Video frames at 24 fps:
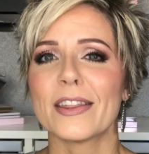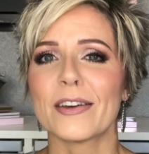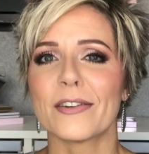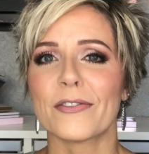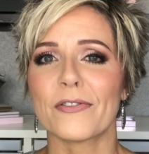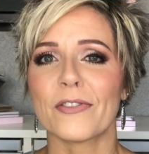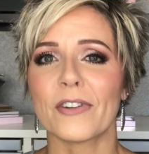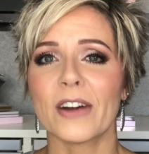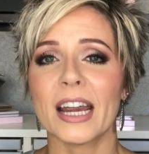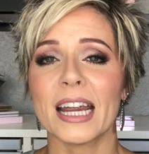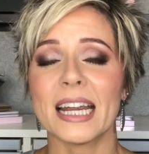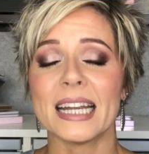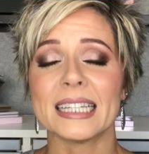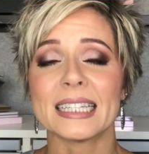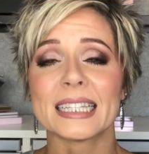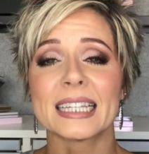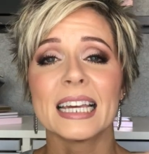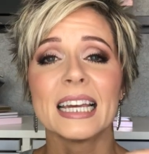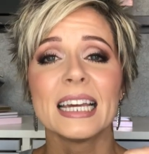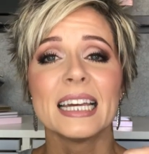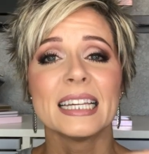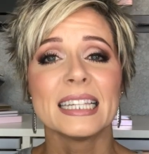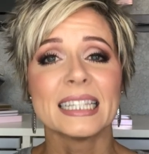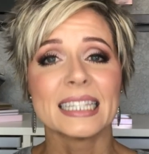the phrase
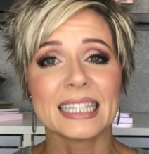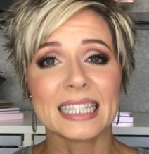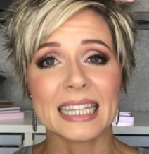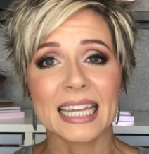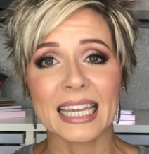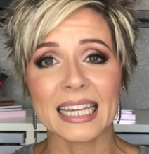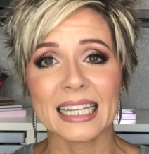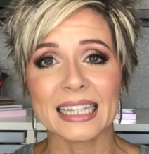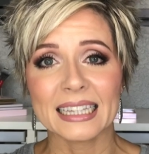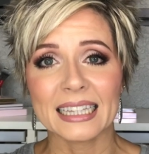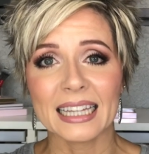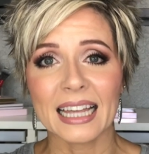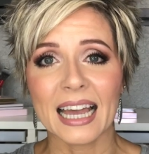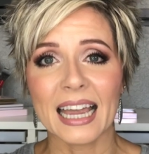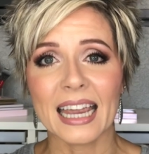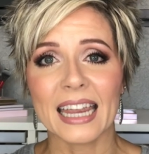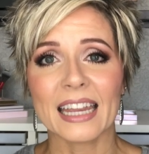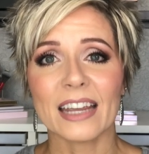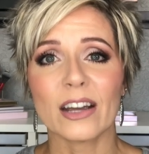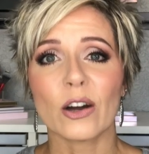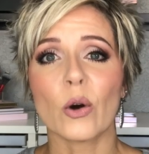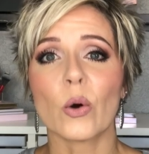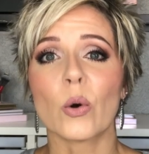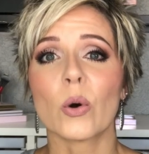skin
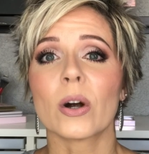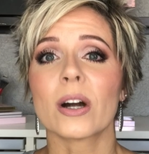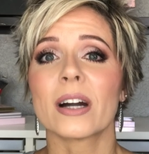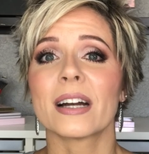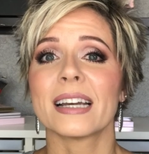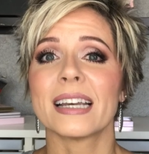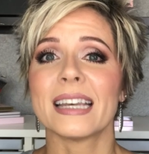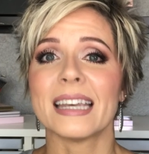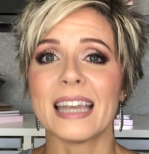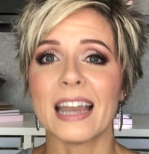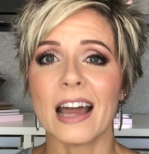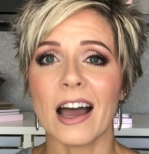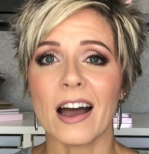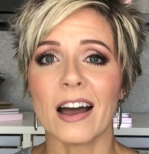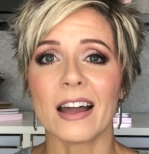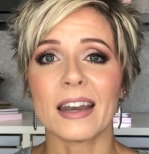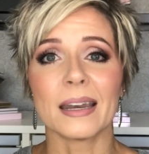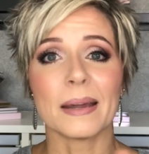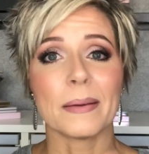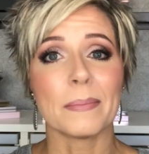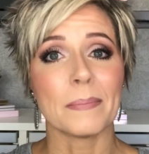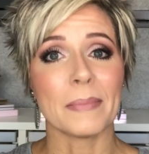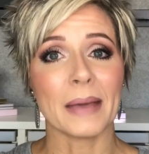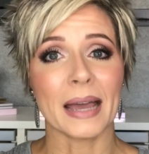like or
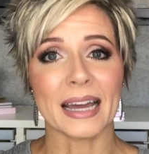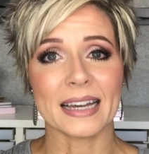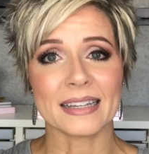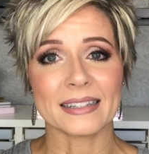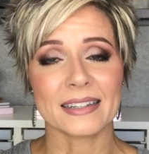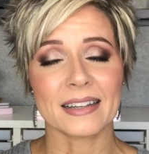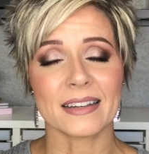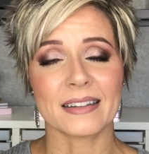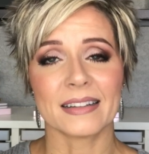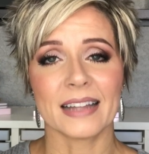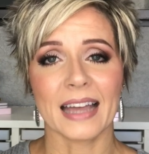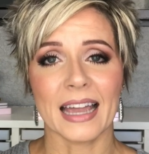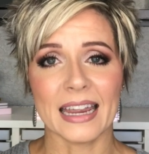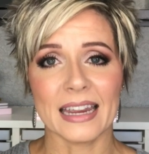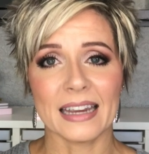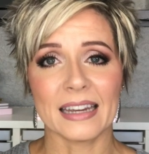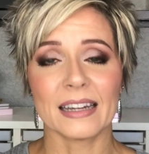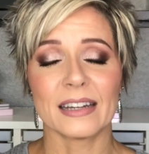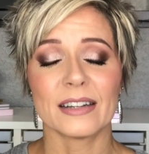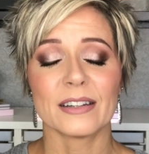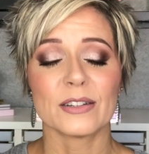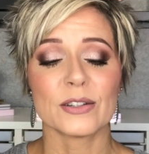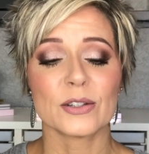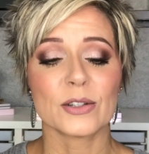non mask
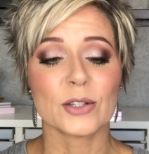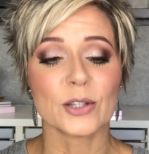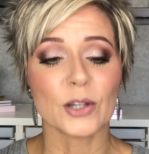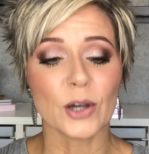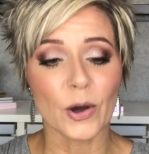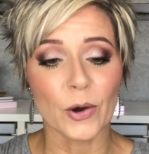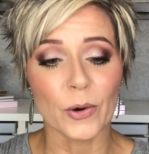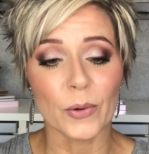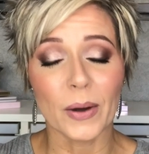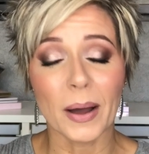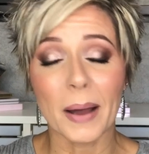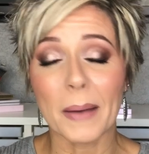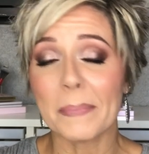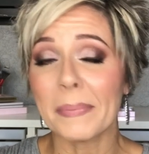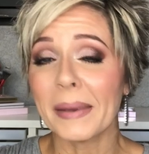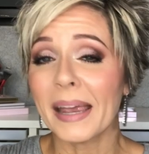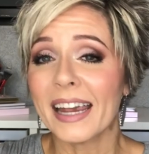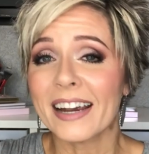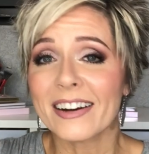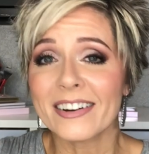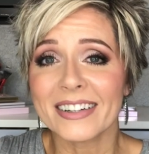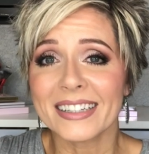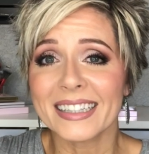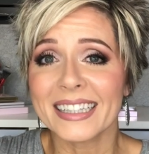like. So
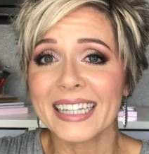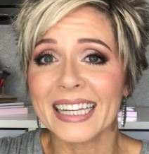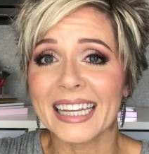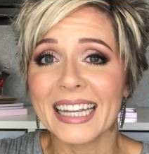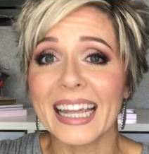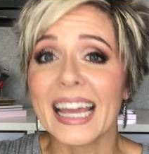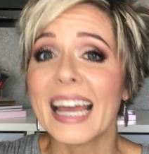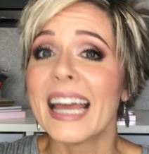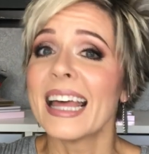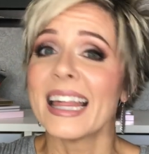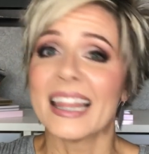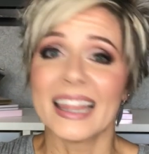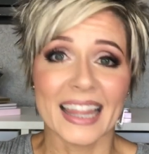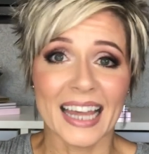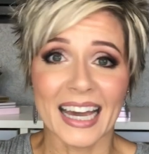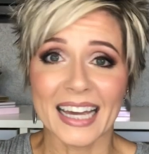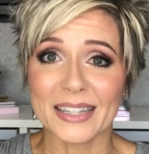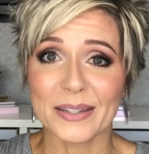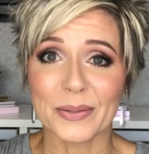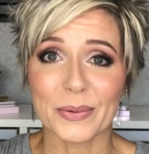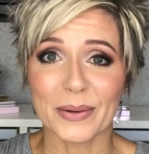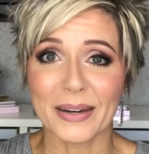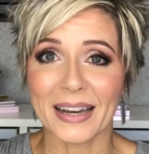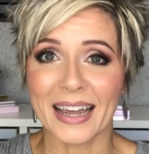apparently,
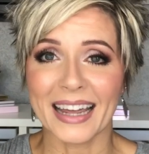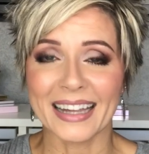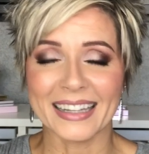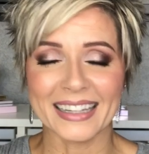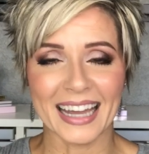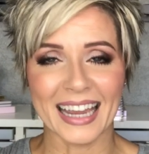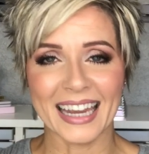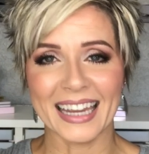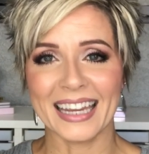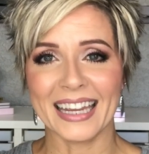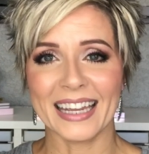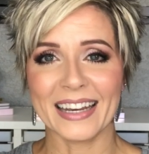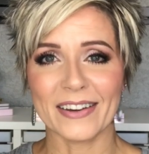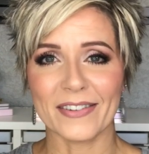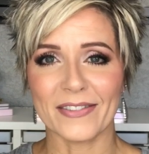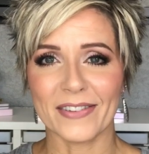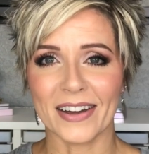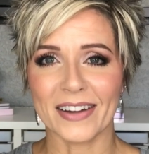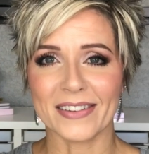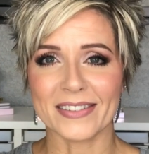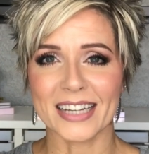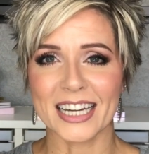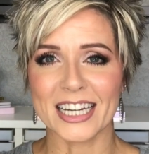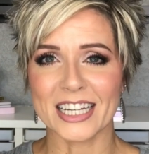that's what I like in a
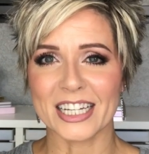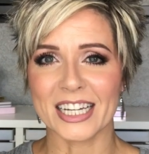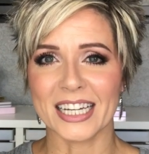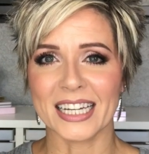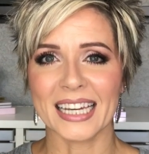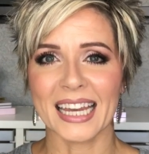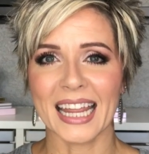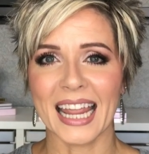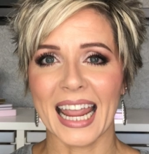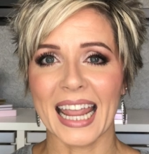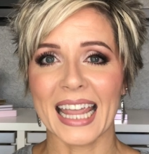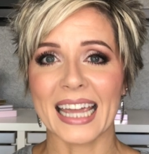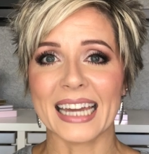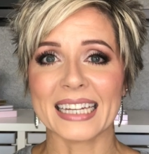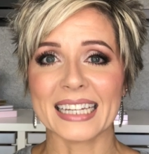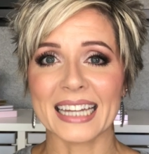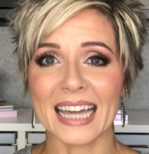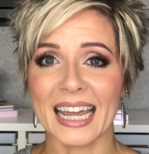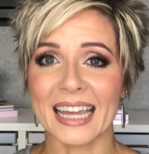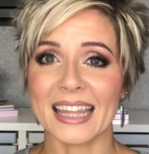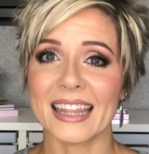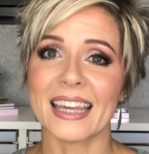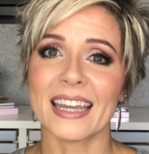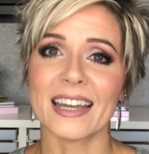foundation, and
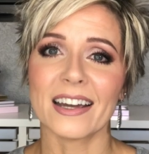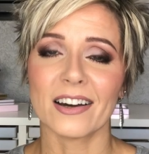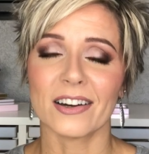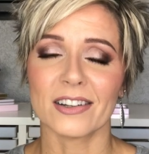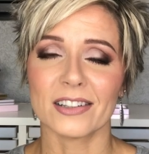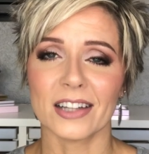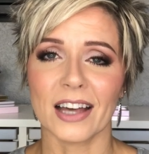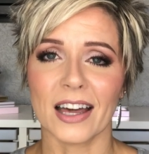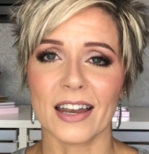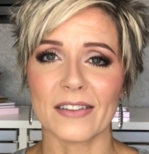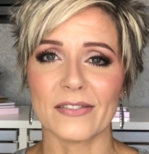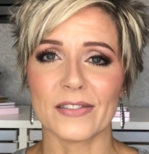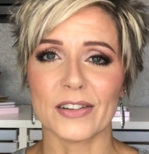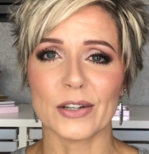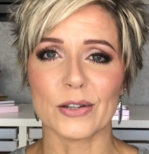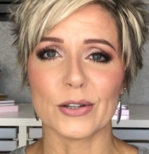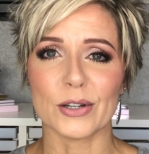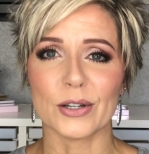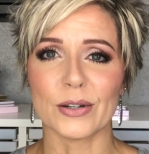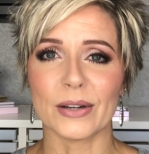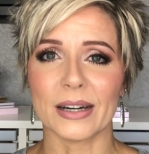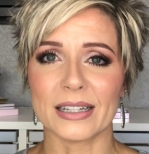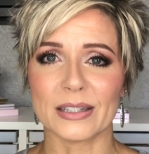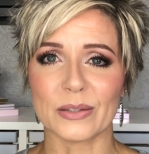I think a lot of you
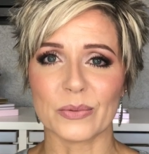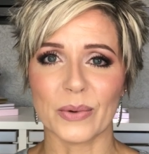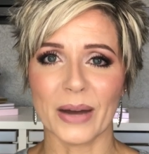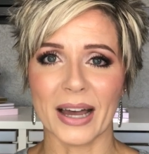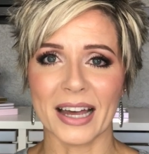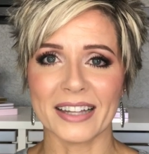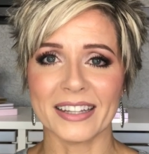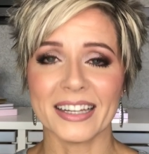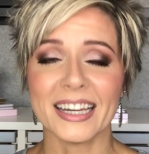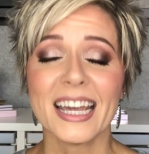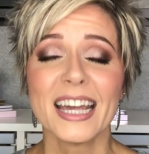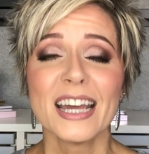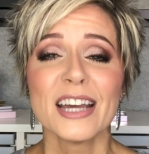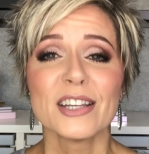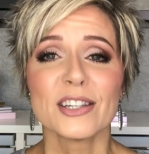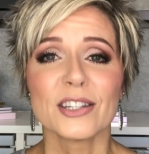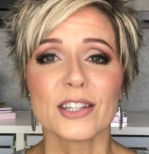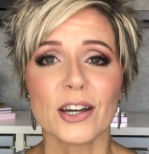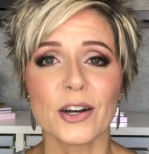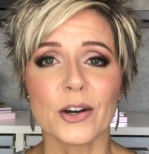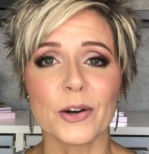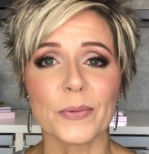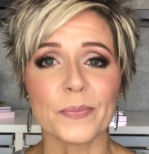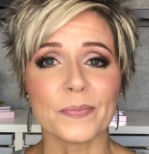do as well.
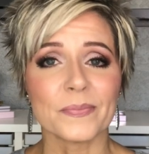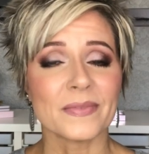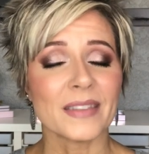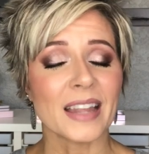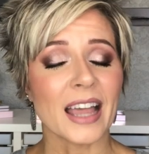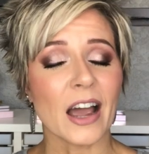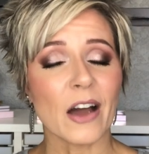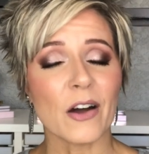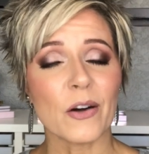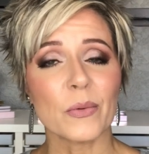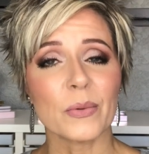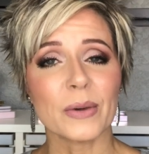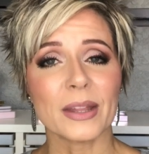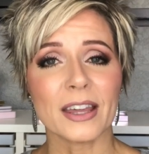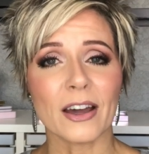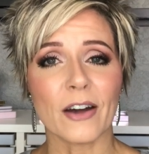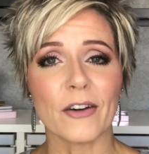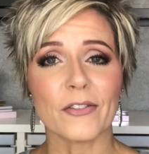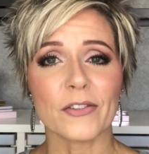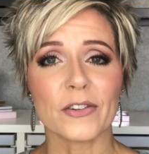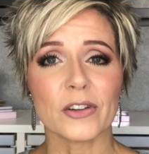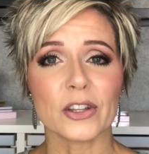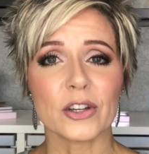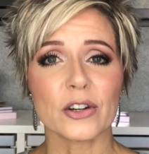So now,
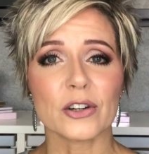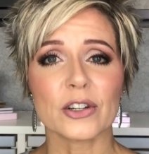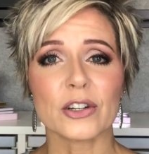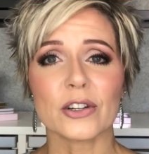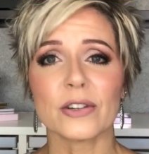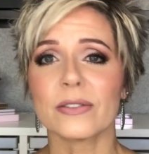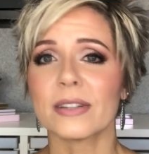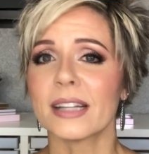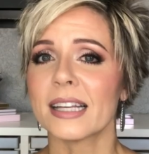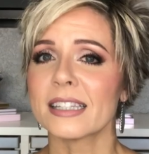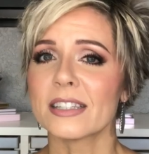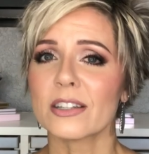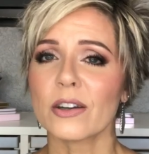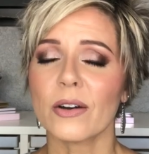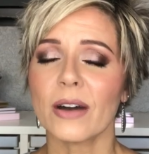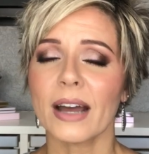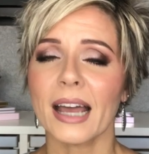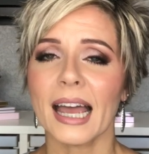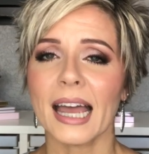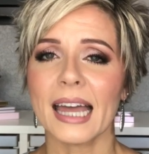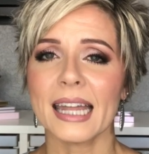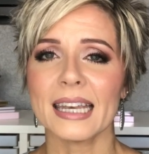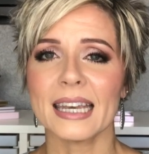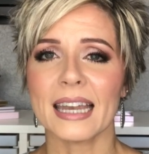without further ado, let's go
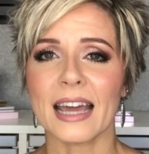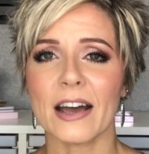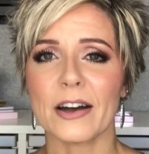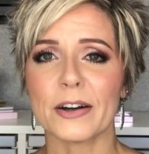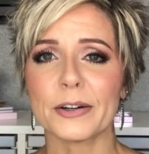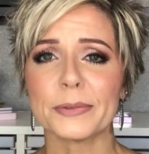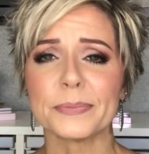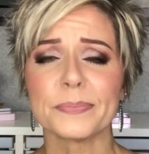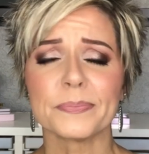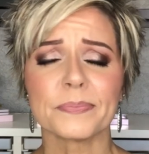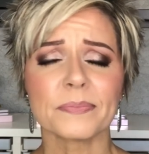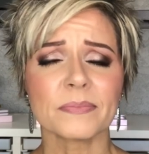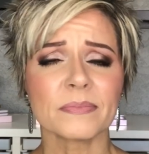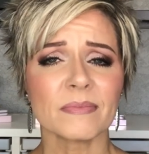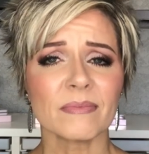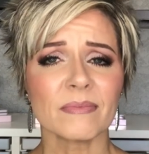ahead now